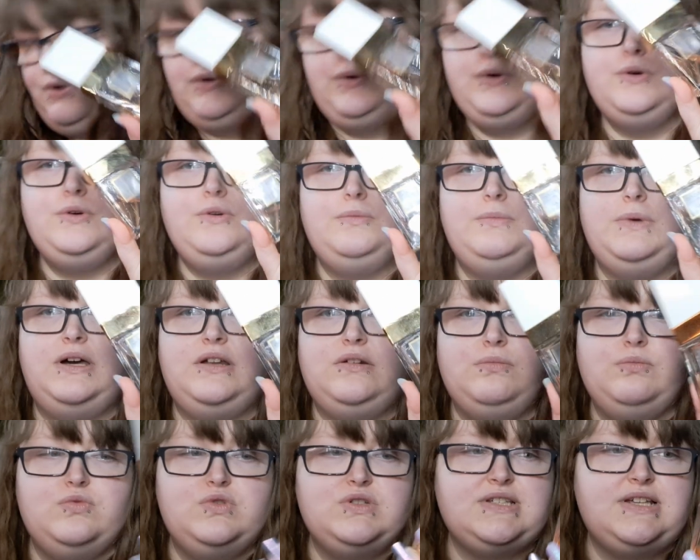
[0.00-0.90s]
Coco
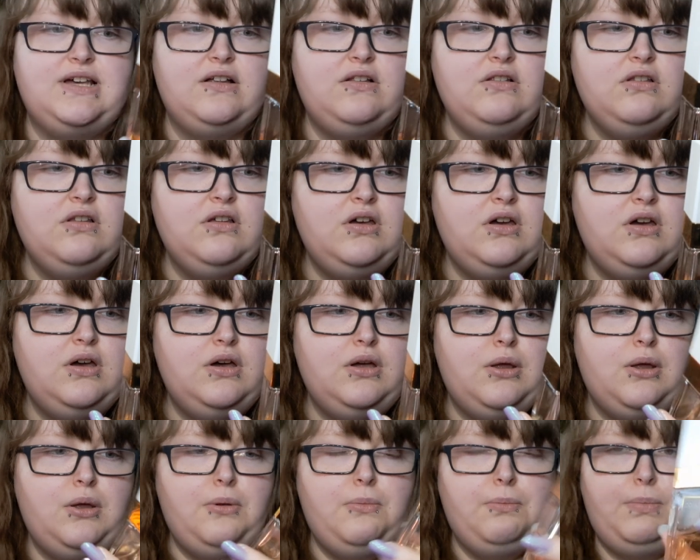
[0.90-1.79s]
Mademoiselle
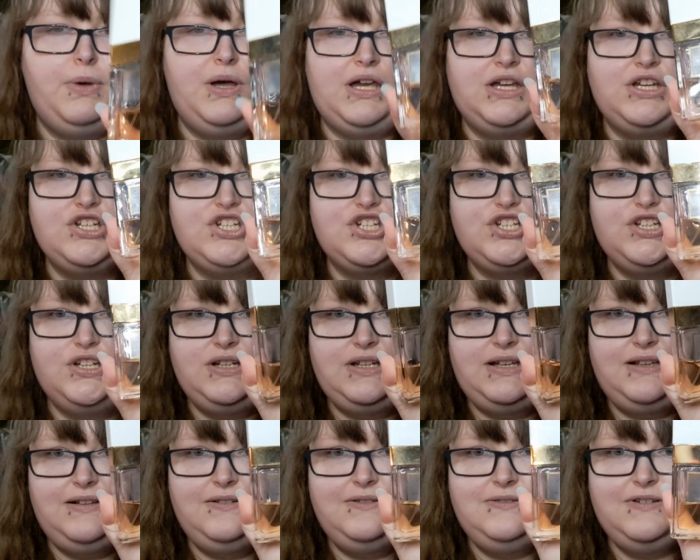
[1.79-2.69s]
by
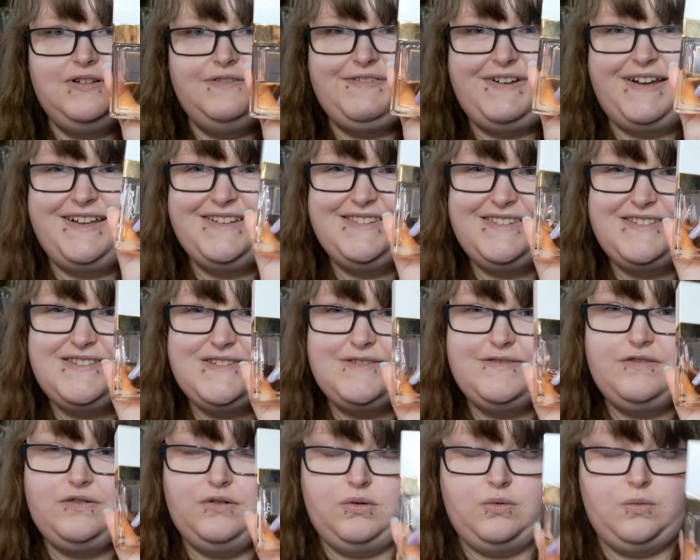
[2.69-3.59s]
Chanel. I've had this
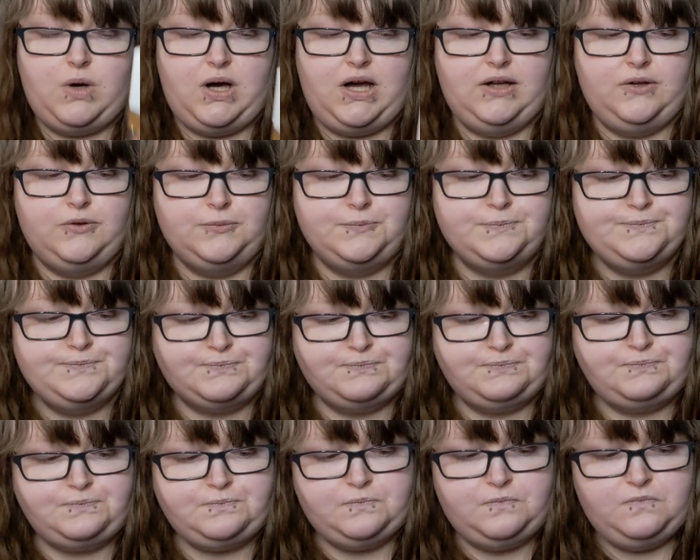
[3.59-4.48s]
for a while.
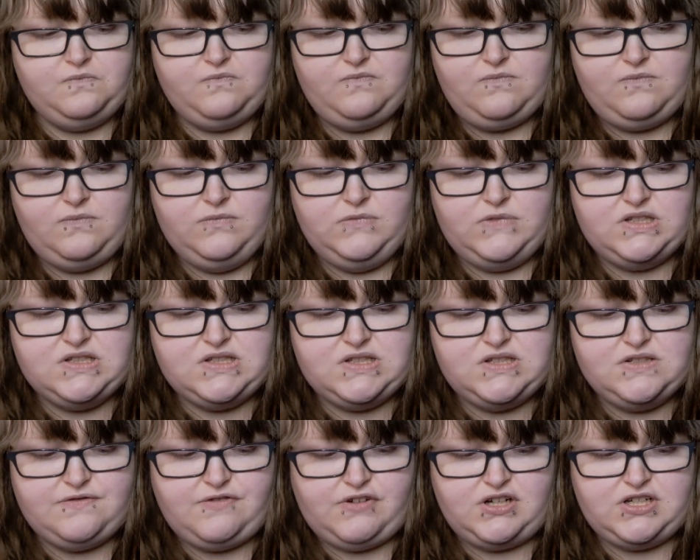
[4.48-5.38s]
This
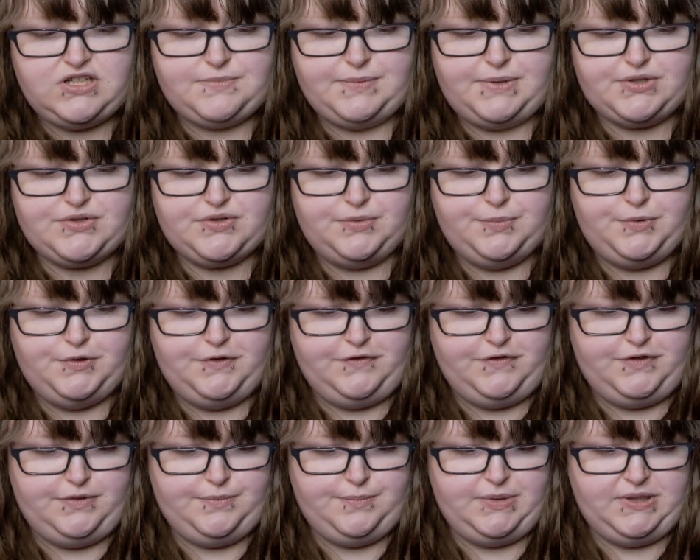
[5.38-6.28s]
is a very special
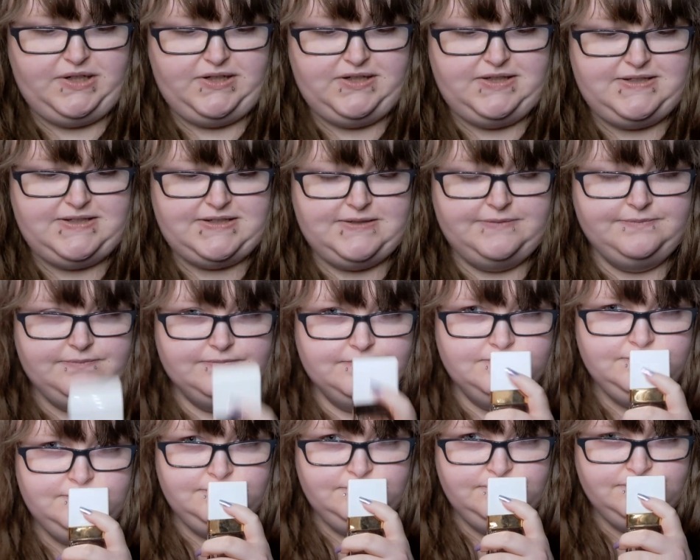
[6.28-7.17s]
perfume because
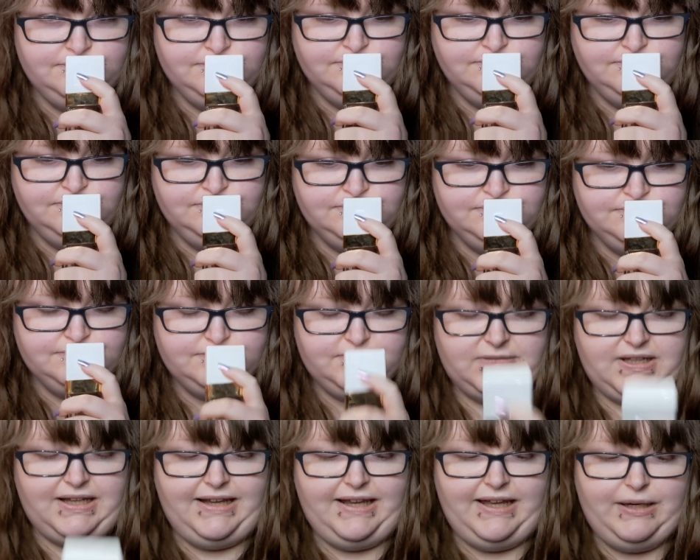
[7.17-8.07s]

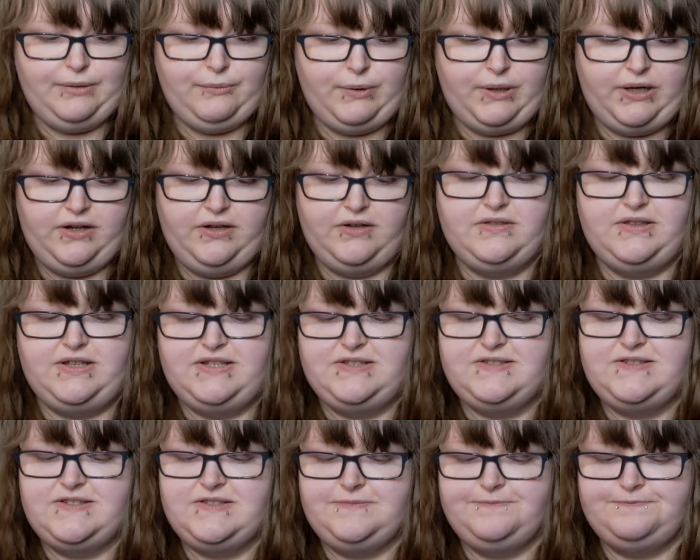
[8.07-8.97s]
I like wearing
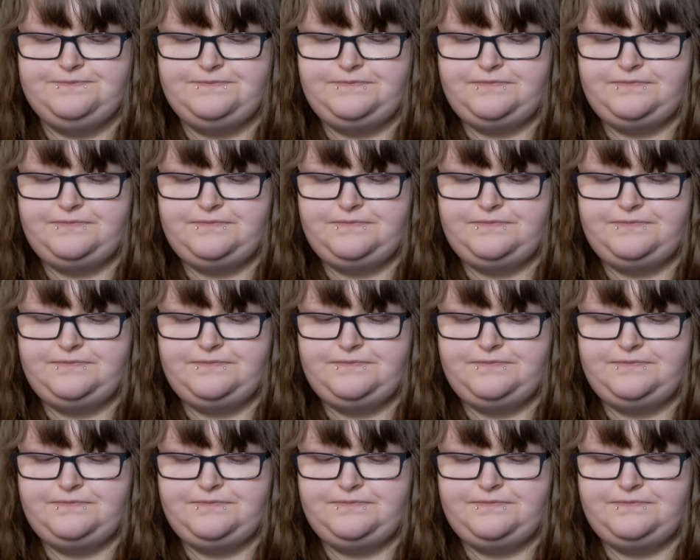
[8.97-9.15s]
this